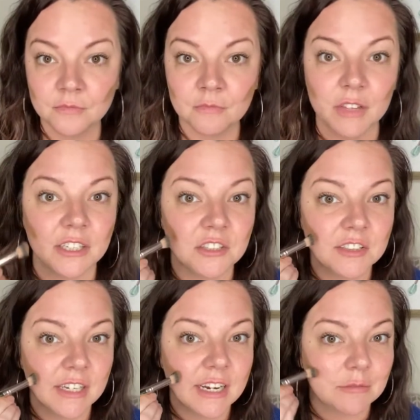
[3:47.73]
And you
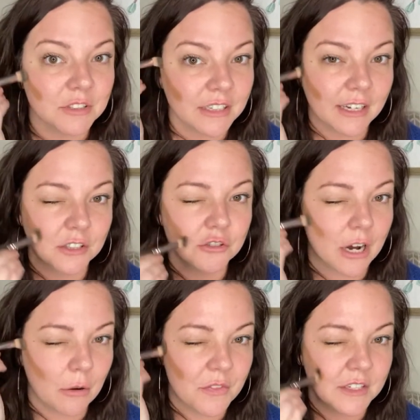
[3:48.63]
see I'm just kind of
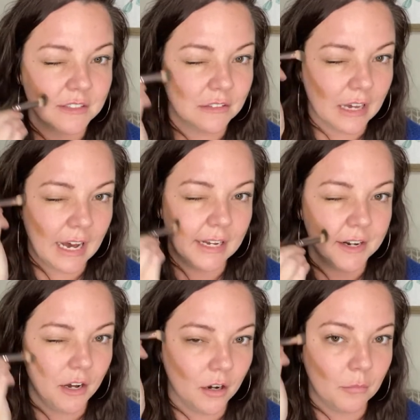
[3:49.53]
drawing this
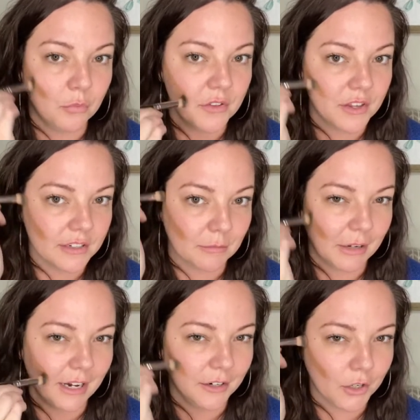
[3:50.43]
line up with it. I'm
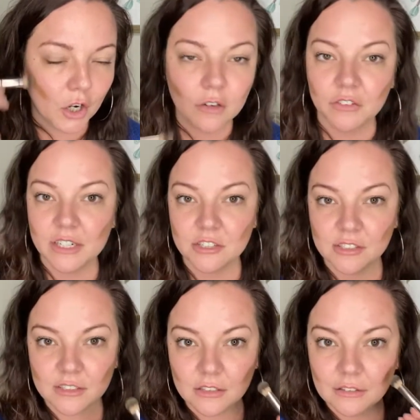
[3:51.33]
kind of curving it
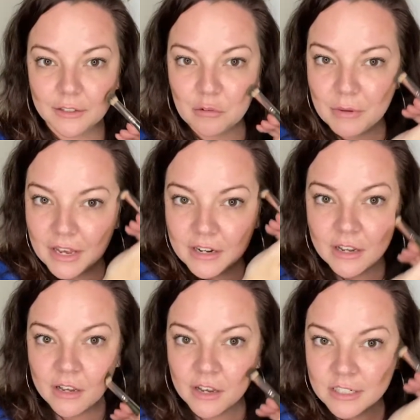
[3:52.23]
just a little bit,
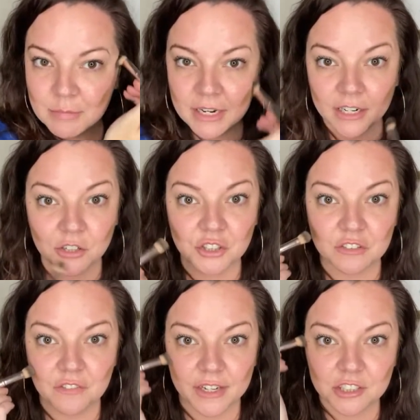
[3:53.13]
depending on your
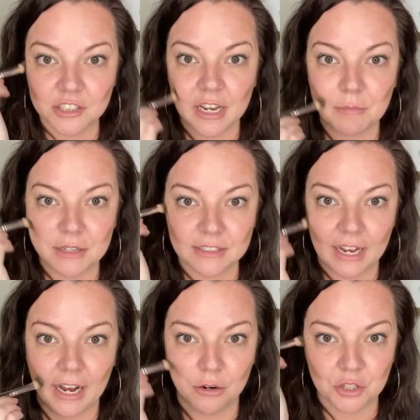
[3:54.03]
face shape is
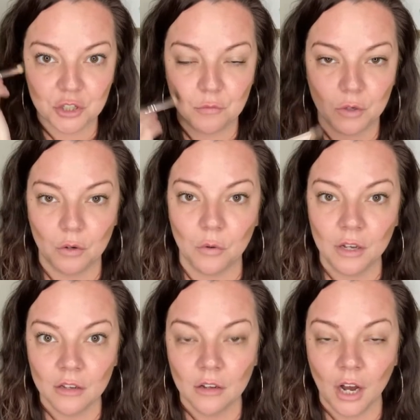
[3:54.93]
how you will
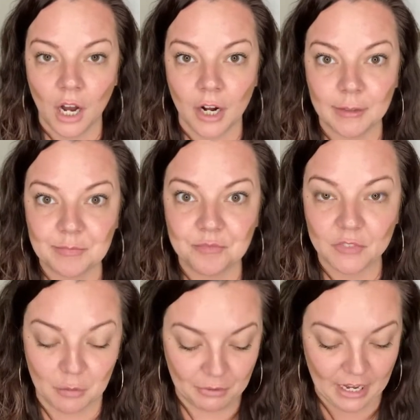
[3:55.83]

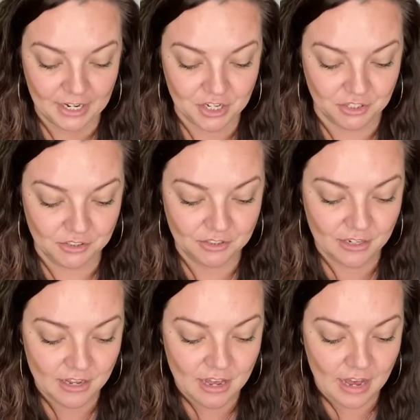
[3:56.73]
apply yours.
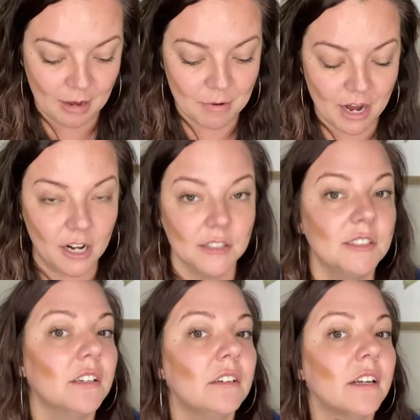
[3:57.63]
I'm
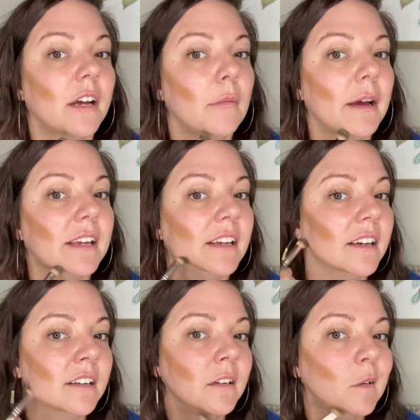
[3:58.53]
also going to go back in